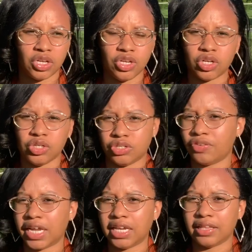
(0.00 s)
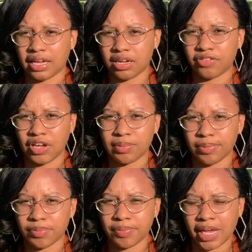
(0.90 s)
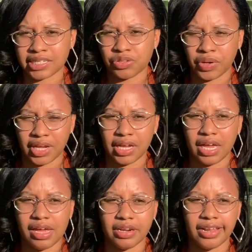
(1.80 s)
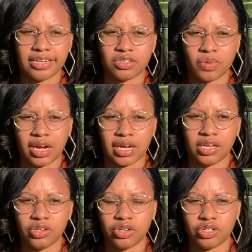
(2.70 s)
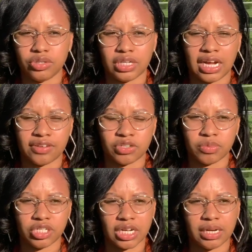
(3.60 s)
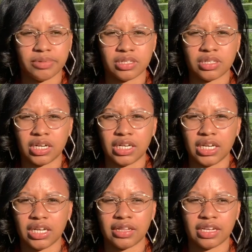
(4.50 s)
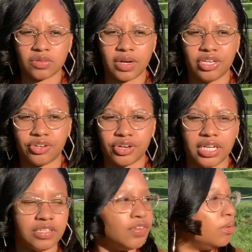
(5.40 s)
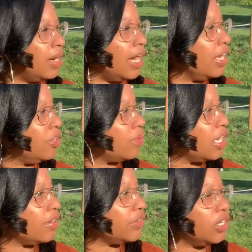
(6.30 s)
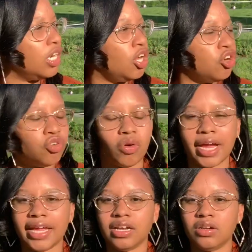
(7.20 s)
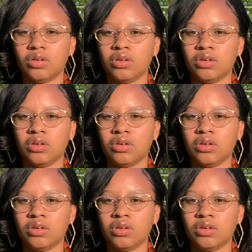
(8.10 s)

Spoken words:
you're writing that a family member passed away and that's why you didn't have so much time to study and that's why your grades fell behind or whatever. Write